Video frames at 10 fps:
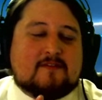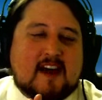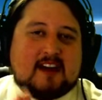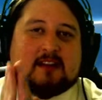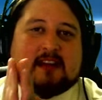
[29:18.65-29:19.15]

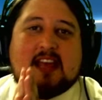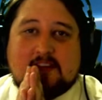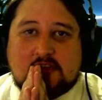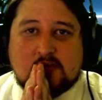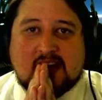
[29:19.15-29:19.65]
Finally,
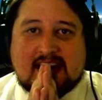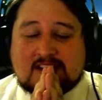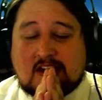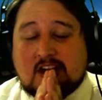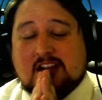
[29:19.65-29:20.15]
if you guys
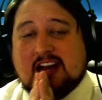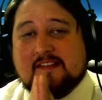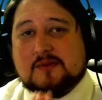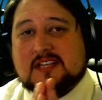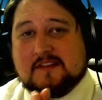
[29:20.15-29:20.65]
are Coffee
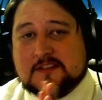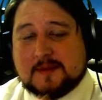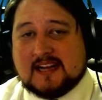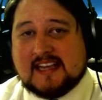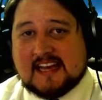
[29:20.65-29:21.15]
with Toffees
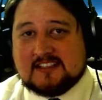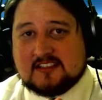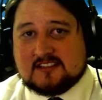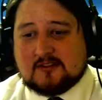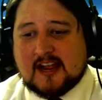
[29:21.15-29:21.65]
podcast
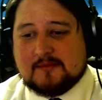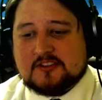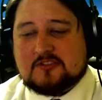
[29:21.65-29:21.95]
subscribers,